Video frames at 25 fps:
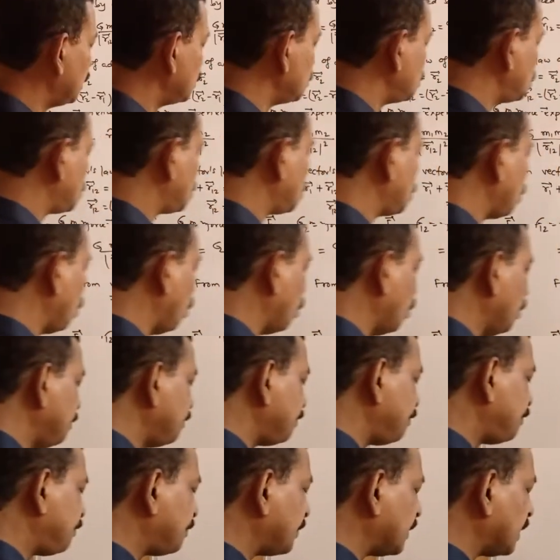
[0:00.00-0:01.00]
So
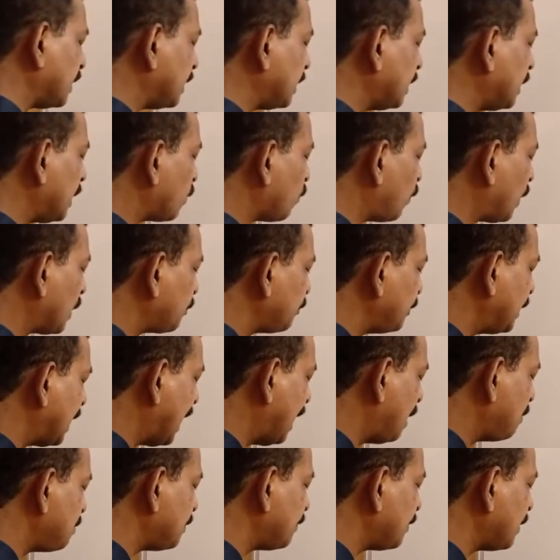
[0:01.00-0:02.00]
here what we
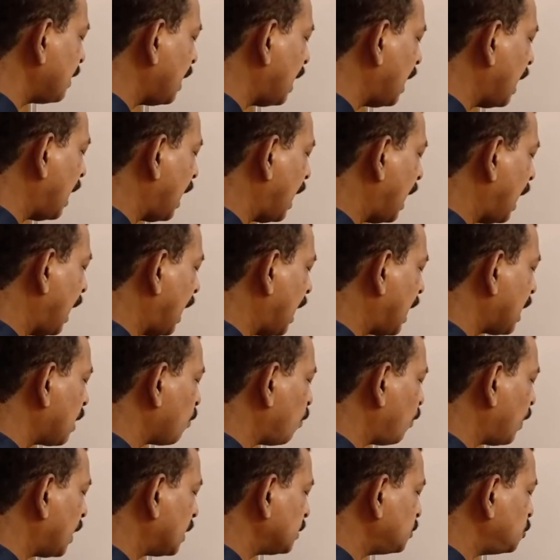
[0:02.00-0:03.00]
have,
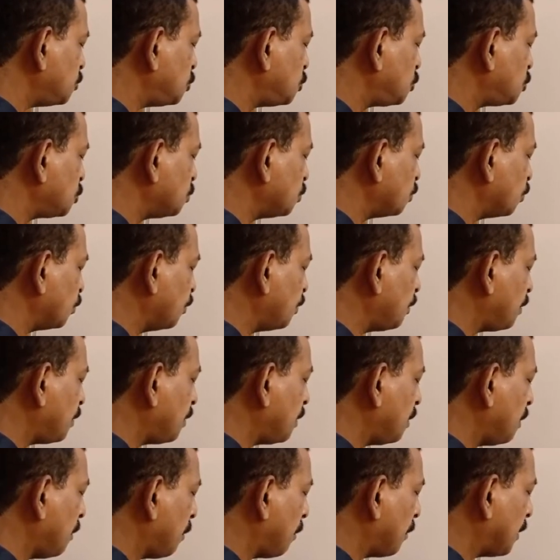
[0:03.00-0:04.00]
R12
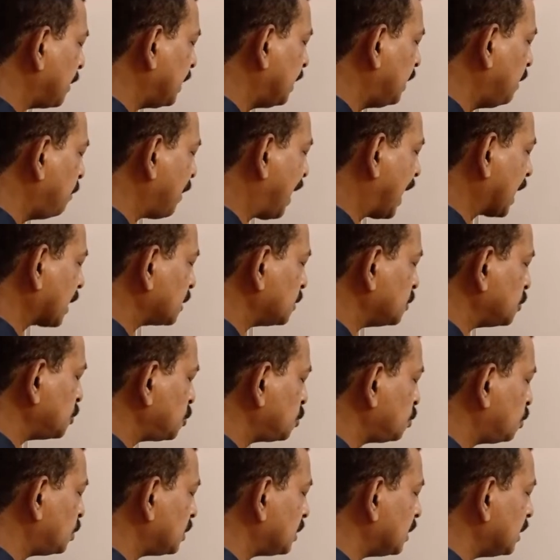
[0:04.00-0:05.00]
in
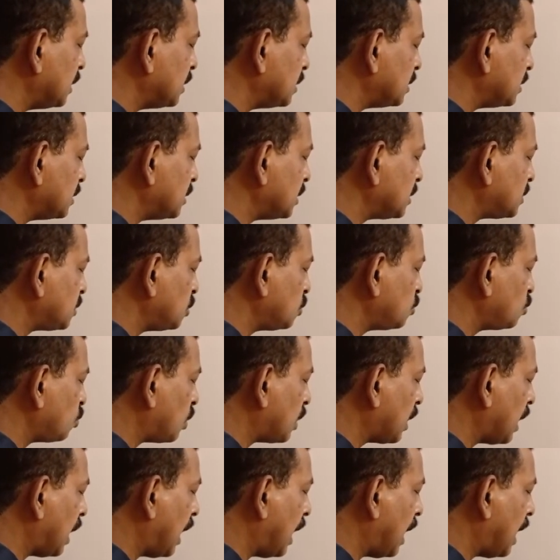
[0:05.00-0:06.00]
magnitude, this is
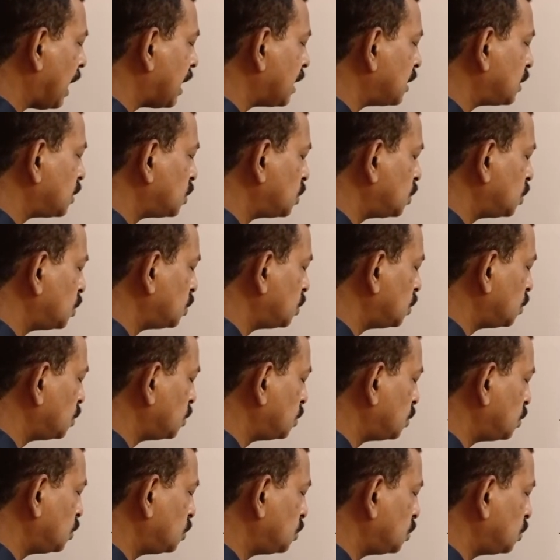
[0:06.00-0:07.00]
your
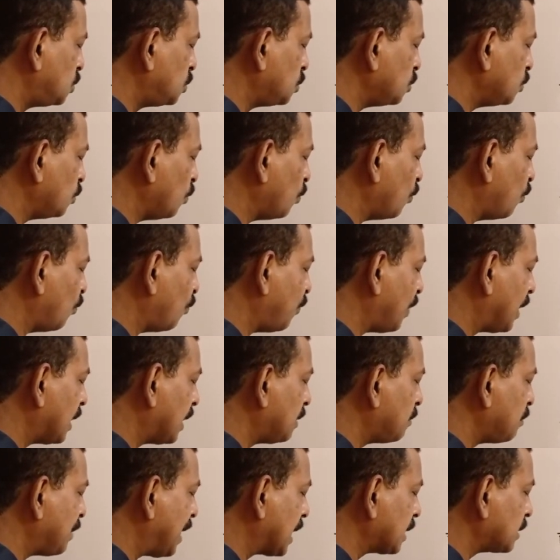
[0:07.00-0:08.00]

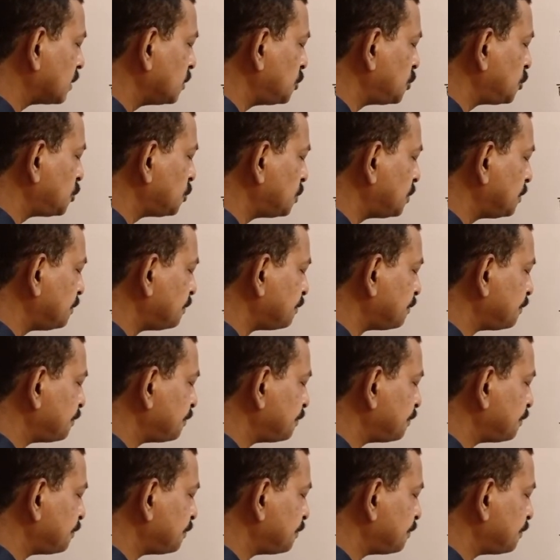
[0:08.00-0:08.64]
R21 magnitude,